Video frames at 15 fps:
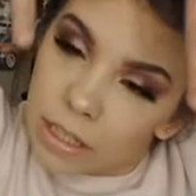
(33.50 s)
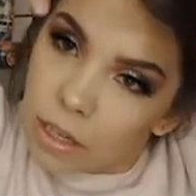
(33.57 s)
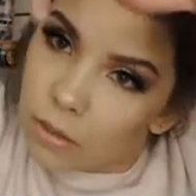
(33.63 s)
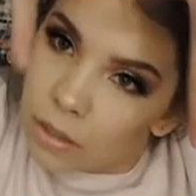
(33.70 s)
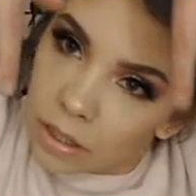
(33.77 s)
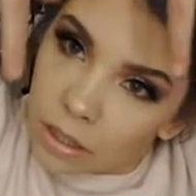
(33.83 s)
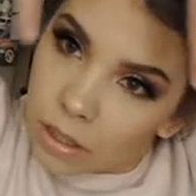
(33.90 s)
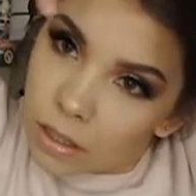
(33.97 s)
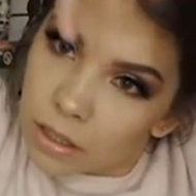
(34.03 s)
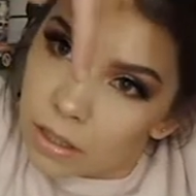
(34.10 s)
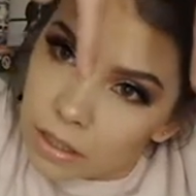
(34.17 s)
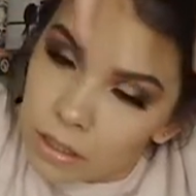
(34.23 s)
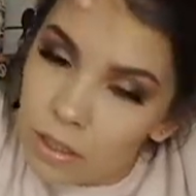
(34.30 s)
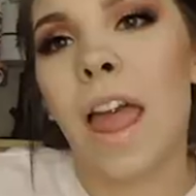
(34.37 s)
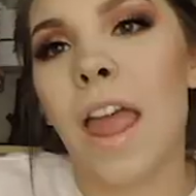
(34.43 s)
down there.
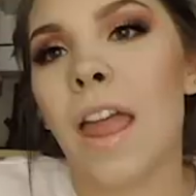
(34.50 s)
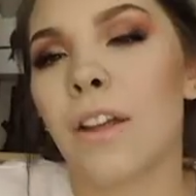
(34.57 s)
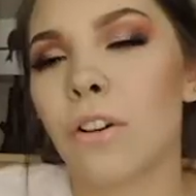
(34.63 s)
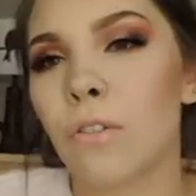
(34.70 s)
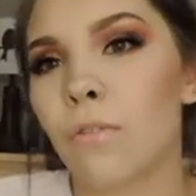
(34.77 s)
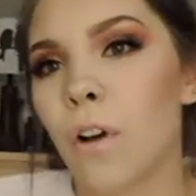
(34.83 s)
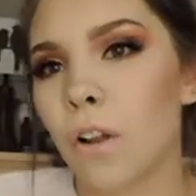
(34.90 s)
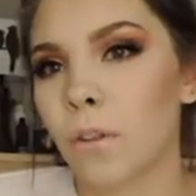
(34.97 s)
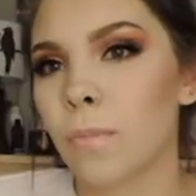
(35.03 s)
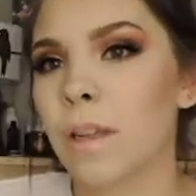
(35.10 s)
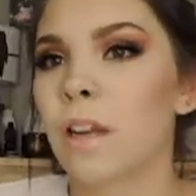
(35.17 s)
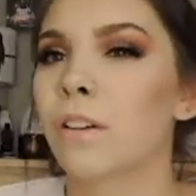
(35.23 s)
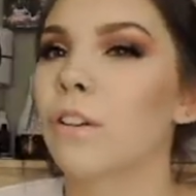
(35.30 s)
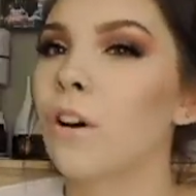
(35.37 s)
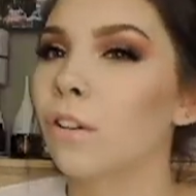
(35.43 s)
And go follow
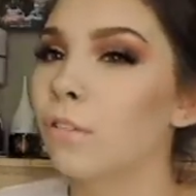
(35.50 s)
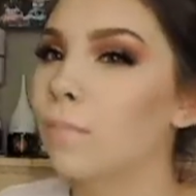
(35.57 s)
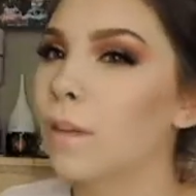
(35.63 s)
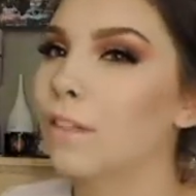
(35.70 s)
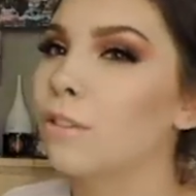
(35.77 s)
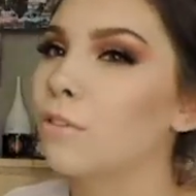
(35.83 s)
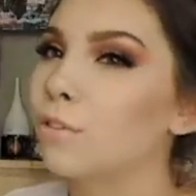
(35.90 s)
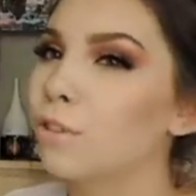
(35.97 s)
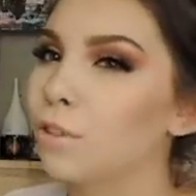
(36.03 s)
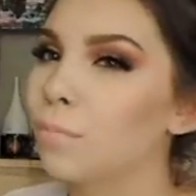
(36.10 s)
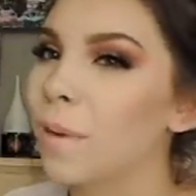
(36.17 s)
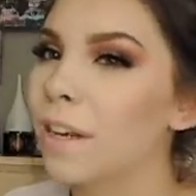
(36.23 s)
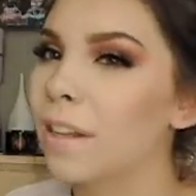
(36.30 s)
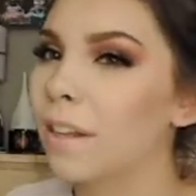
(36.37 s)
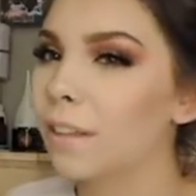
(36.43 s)
me on all of my social
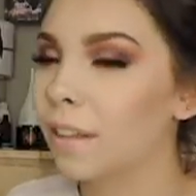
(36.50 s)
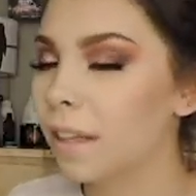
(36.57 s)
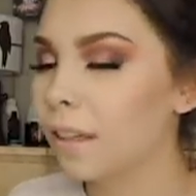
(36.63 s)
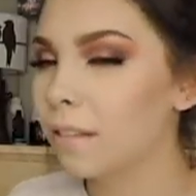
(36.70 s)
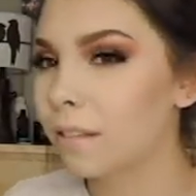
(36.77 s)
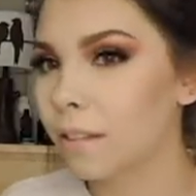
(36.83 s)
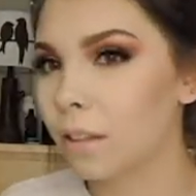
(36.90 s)
media links.